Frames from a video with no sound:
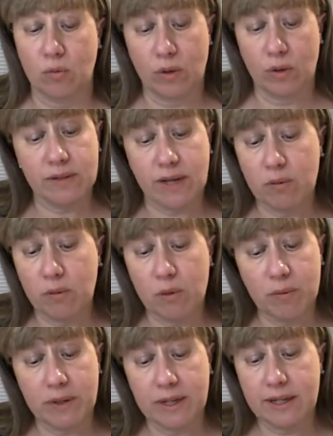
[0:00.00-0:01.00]
One day
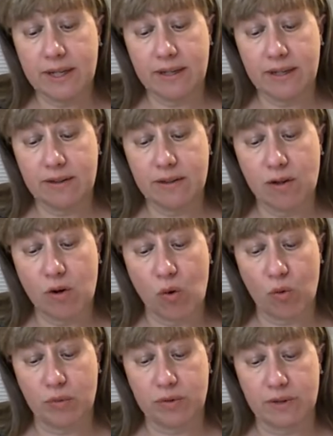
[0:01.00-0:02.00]
we'll meet again in the
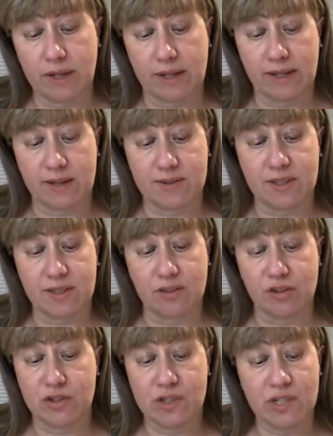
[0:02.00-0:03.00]
home that has
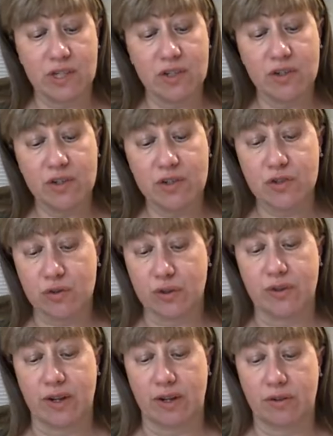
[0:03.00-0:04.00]
neither tears nor
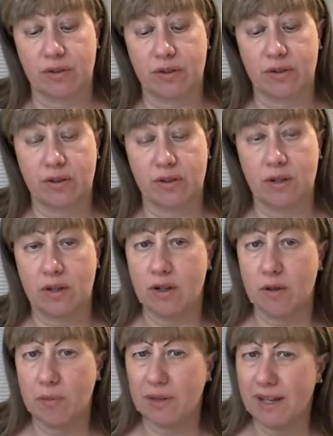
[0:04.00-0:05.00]
death.
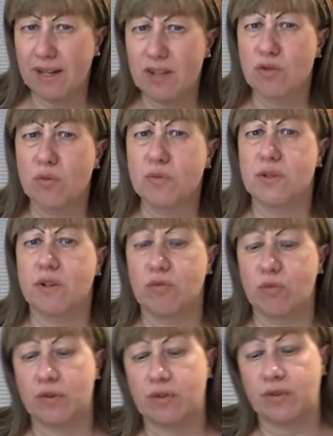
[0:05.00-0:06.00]
But let us
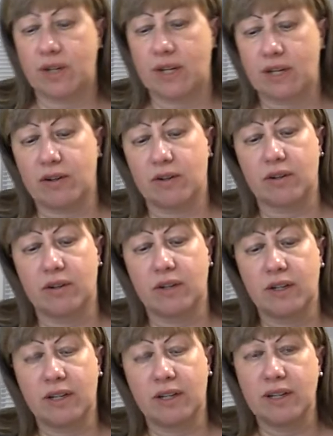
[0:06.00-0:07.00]
observe one thing here.
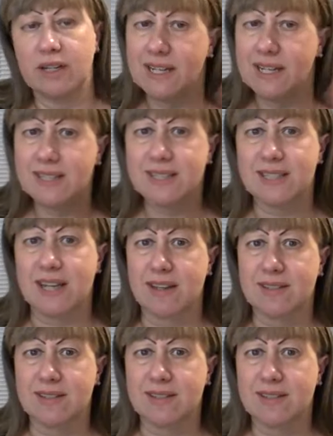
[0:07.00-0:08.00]
He
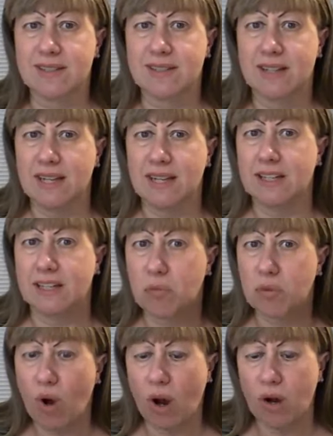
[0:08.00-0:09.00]
says that the
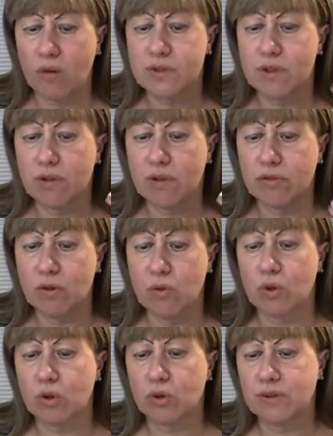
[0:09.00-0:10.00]
progress of the
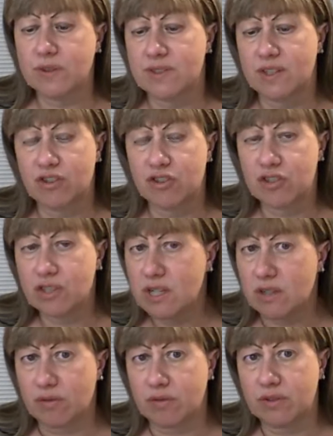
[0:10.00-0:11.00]
world is
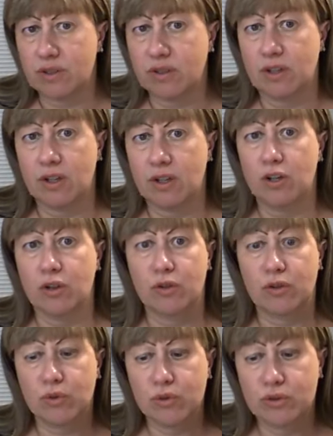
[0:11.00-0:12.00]
achieved
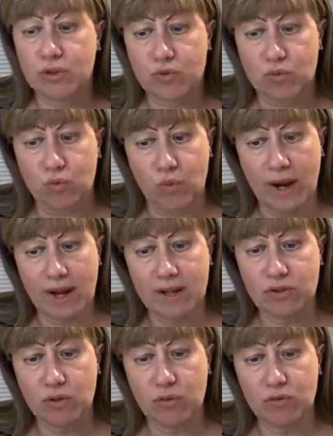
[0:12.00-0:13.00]
through the
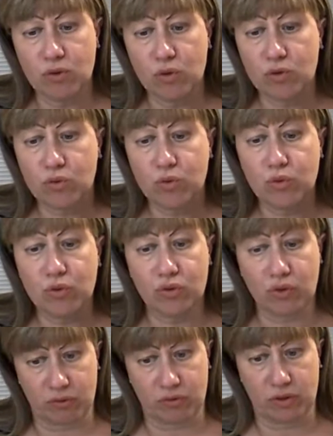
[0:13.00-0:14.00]
sweat of those who
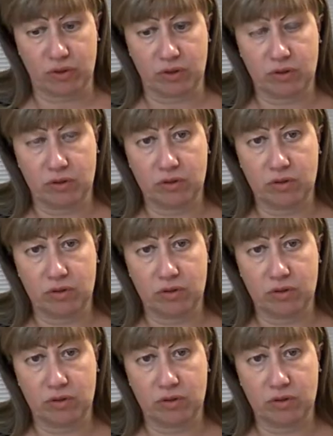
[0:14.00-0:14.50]
suffer.